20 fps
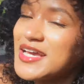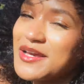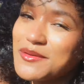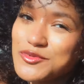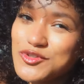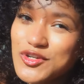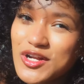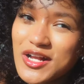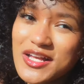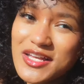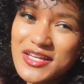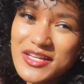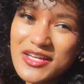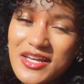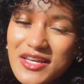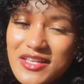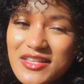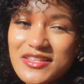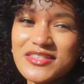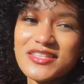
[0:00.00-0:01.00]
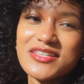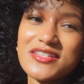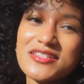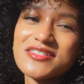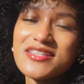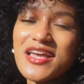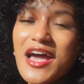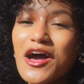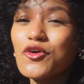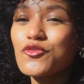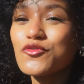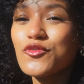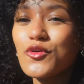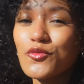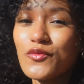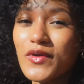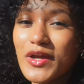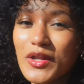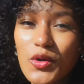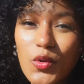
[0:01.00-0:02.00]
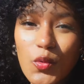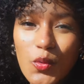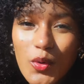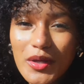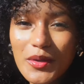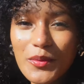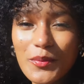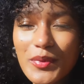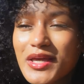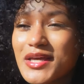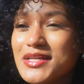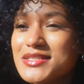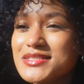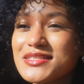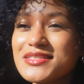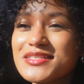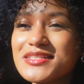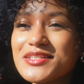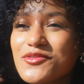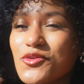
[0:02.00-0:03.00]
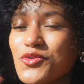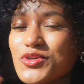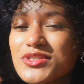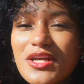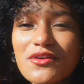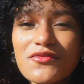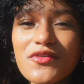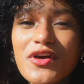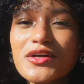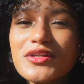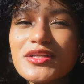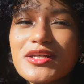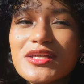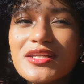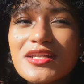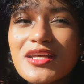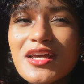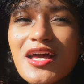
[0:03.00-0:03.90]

I'm trying this Alpharetta one because, of course, I found it.